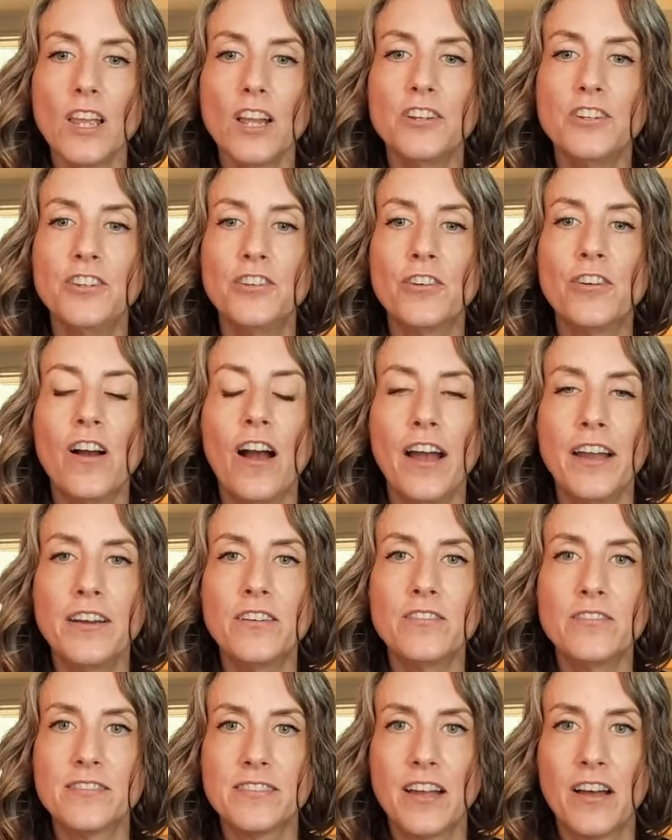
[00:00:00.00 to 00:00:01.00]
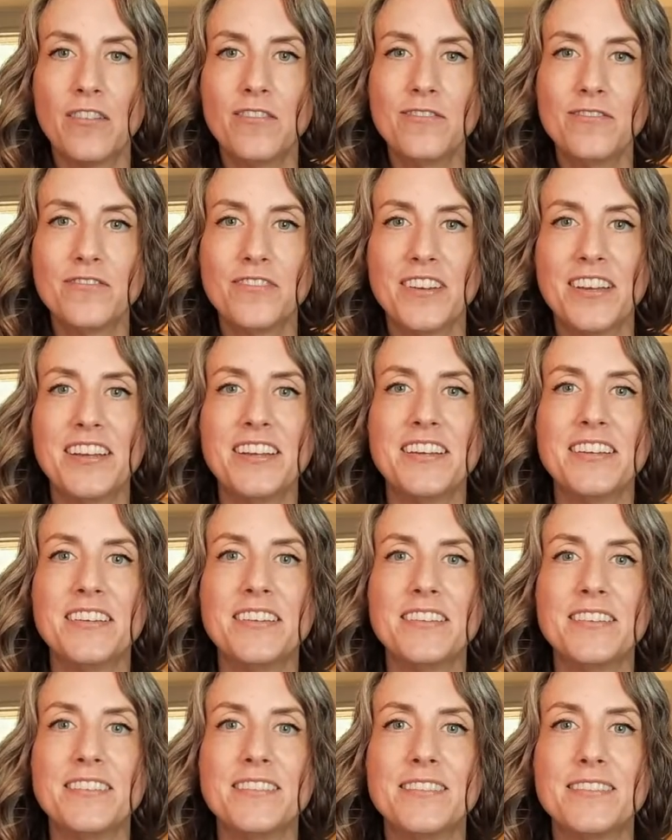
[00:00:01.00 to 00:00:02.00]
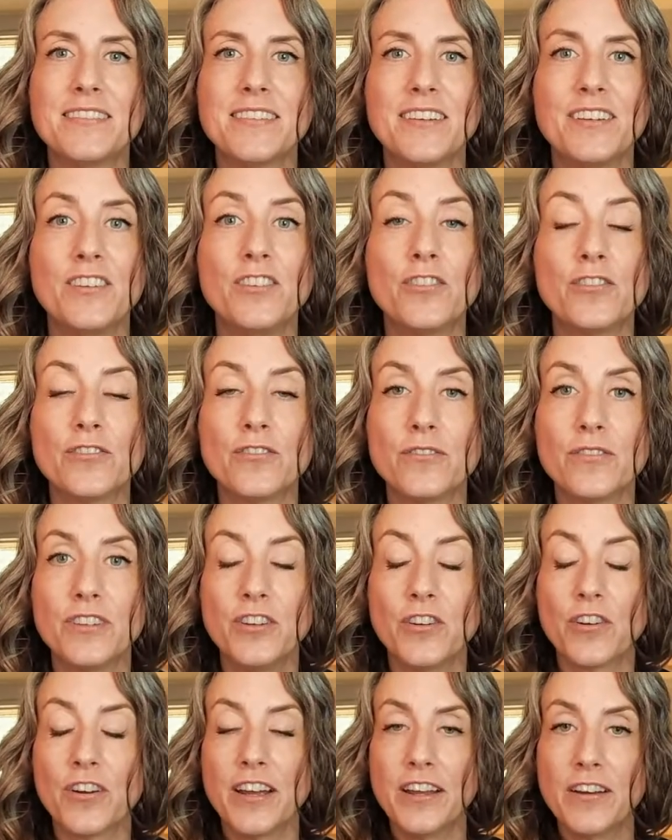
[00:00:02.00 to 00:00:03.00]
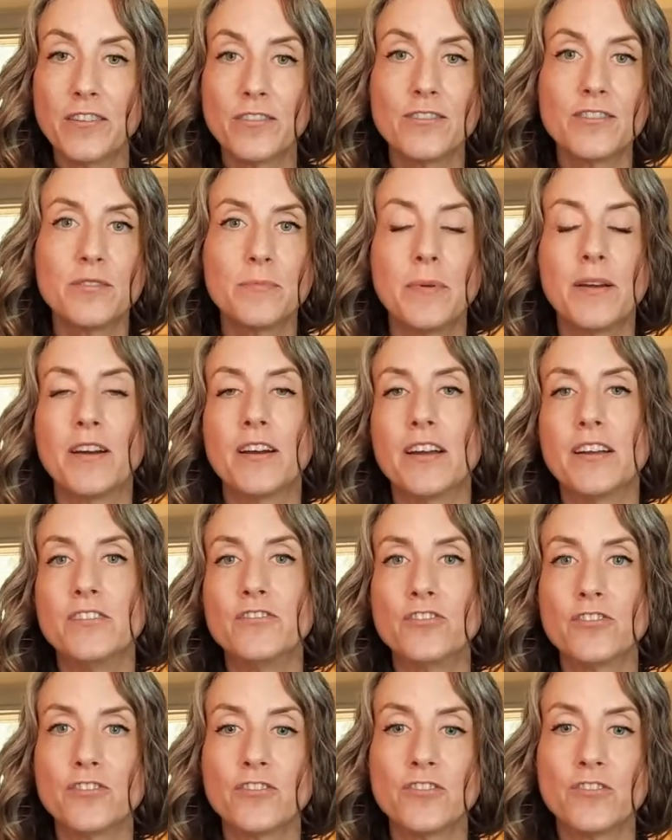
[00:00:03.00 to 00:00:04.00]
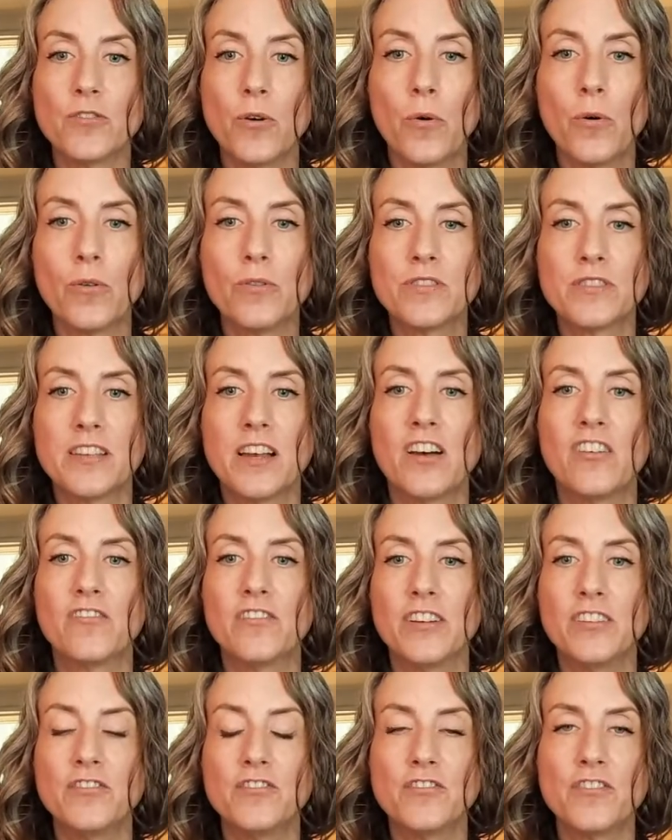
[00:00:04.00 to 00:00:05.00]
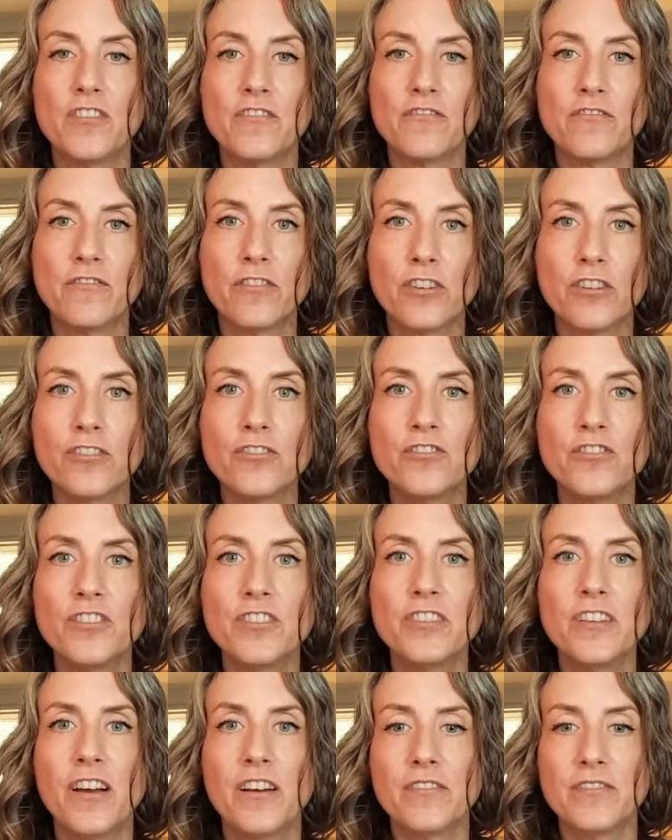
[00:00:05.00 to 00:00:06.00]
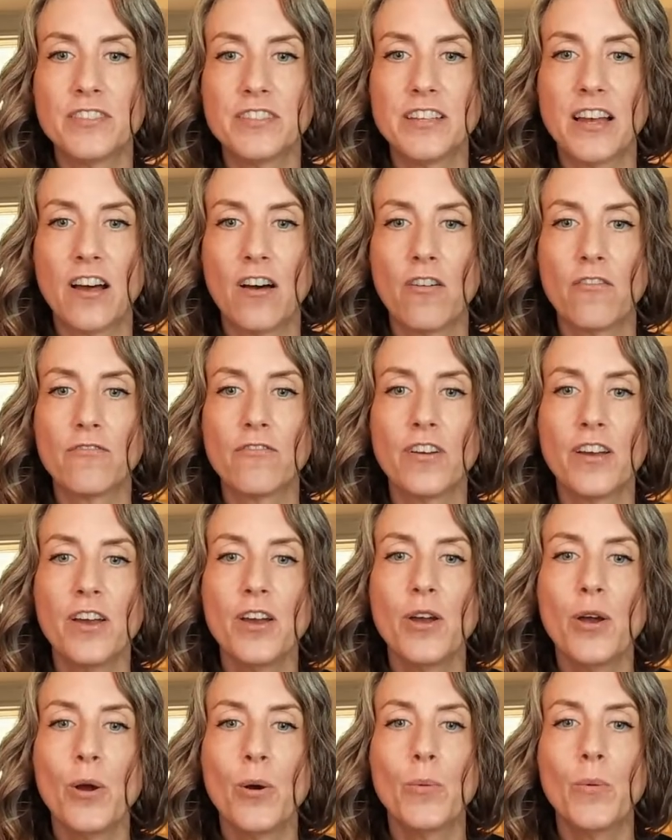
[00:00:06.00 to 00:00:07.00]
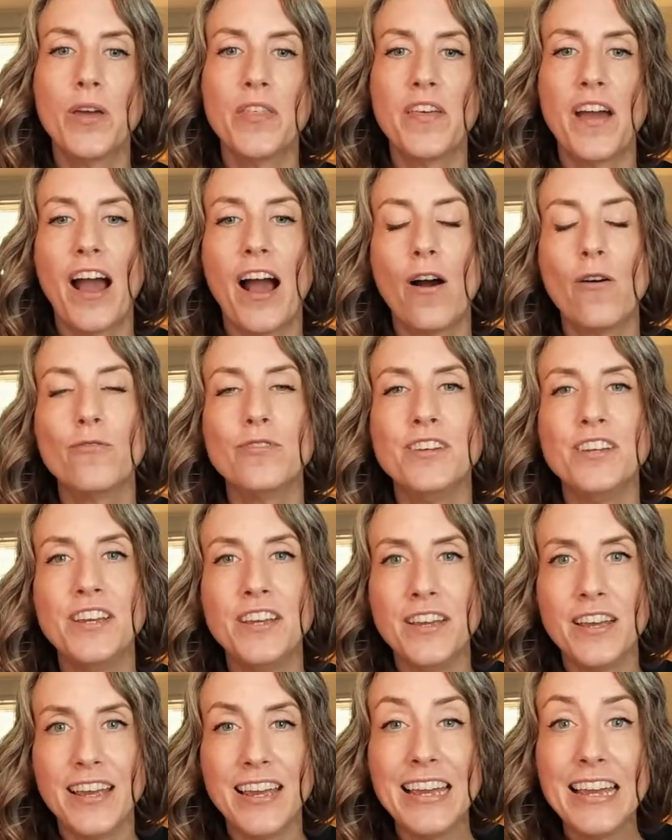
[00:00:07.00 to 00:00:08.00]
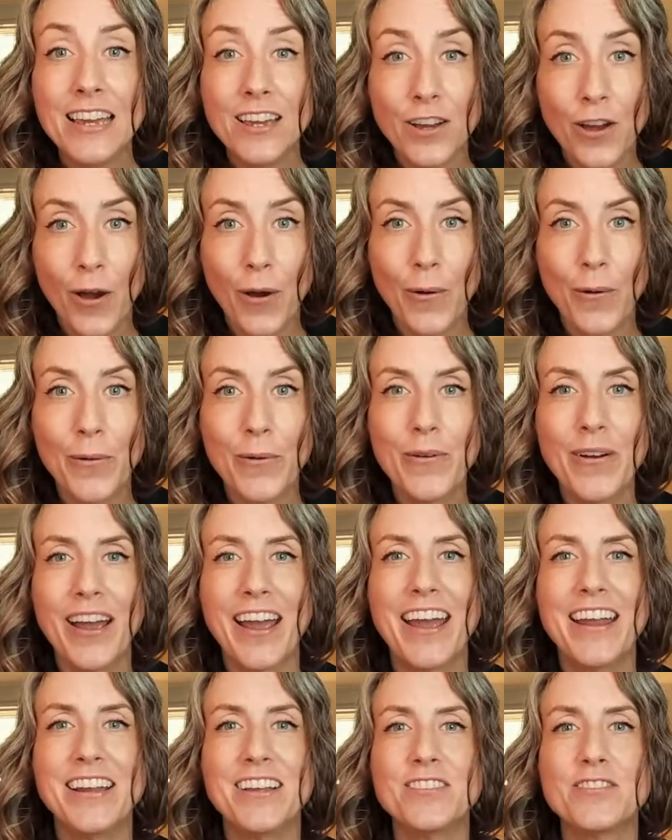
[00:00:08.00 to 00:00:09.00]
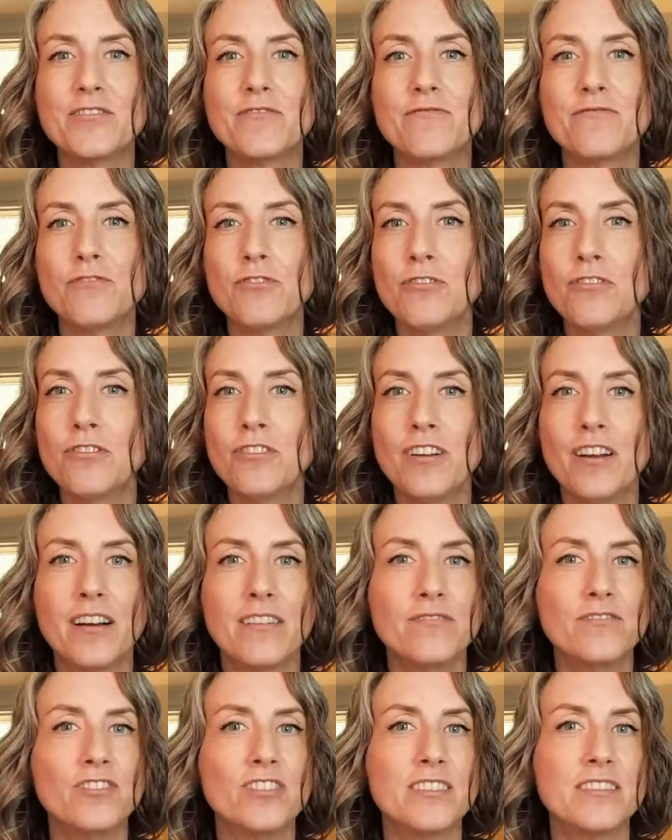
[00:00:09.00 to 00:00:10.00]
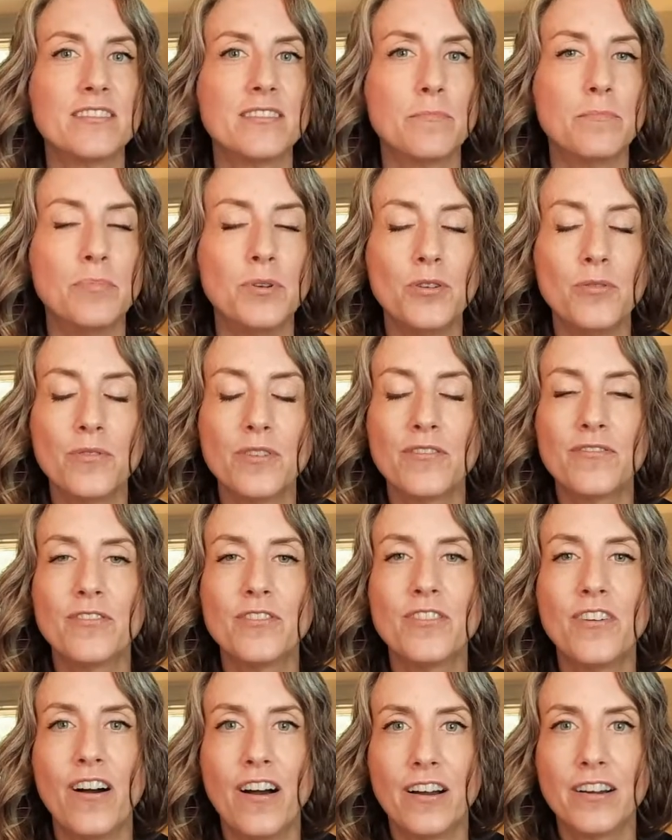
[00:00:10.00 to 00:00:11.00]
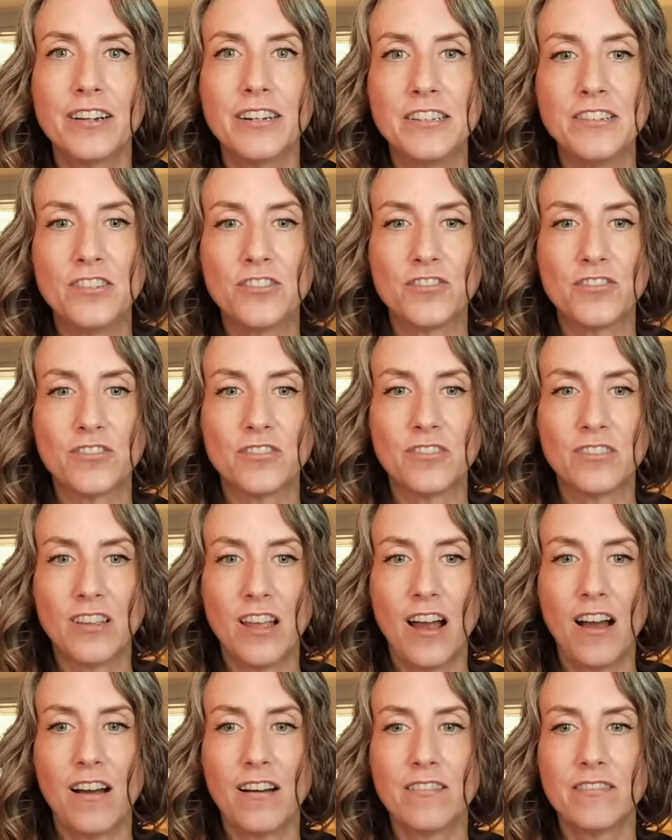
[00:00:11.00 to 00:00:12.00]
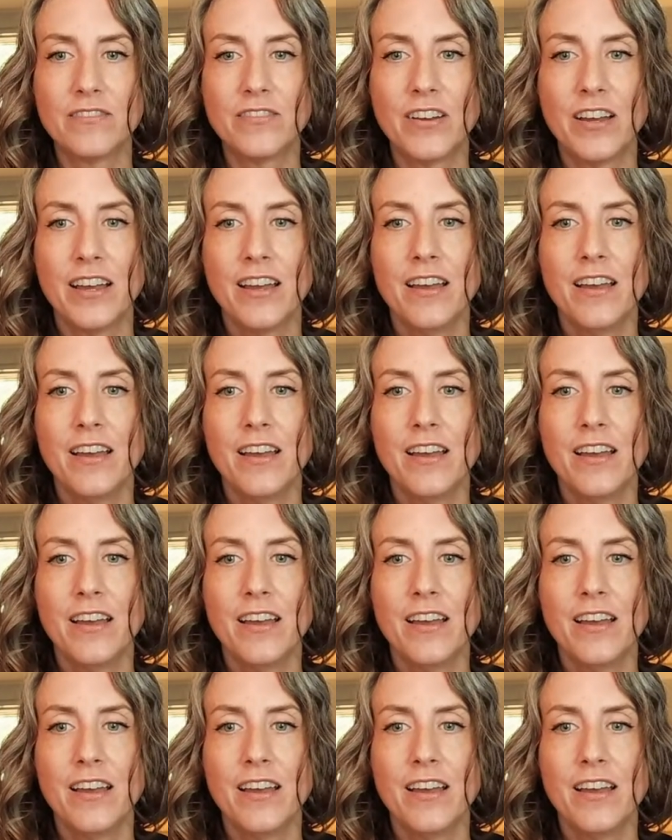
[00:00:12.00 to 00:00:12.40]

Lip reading: Your higher self is your inner spirit, your soul self. It's the version of self without ego, and it's full of just beautiful unconditional love.